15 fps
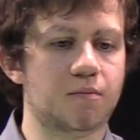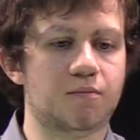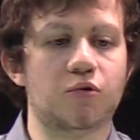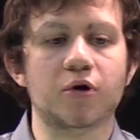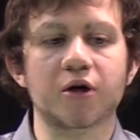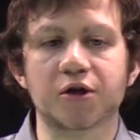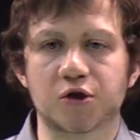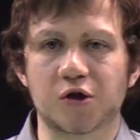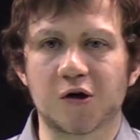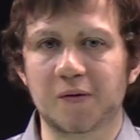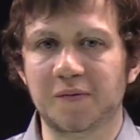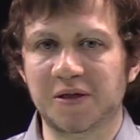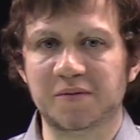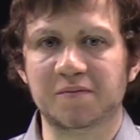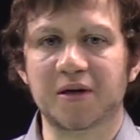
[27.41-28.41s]

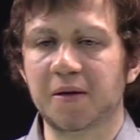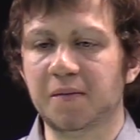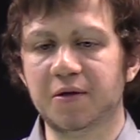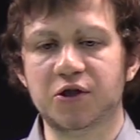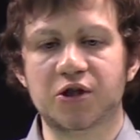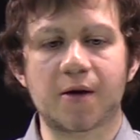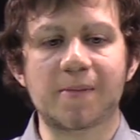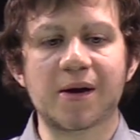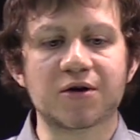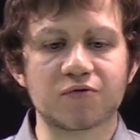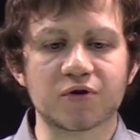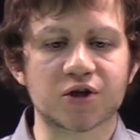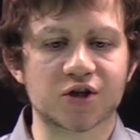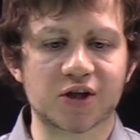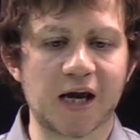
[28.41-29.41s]
polytopes, maybe
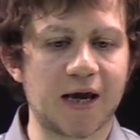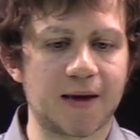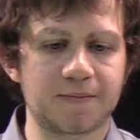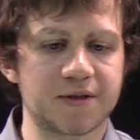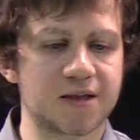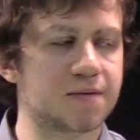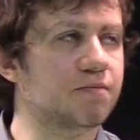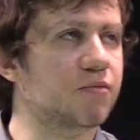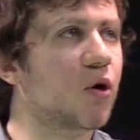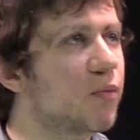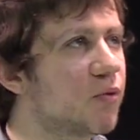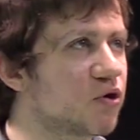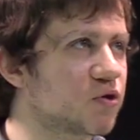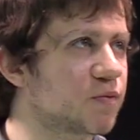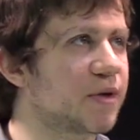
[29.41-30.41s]
geometric shapes,
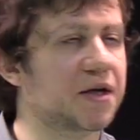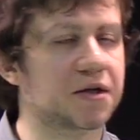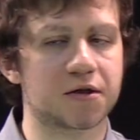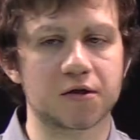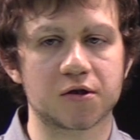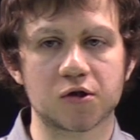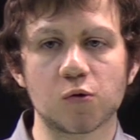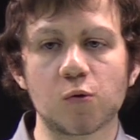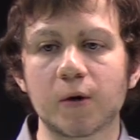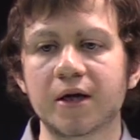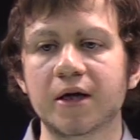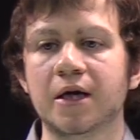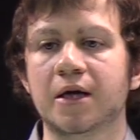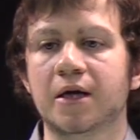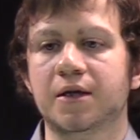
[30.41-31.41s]
Möbius band, and so on.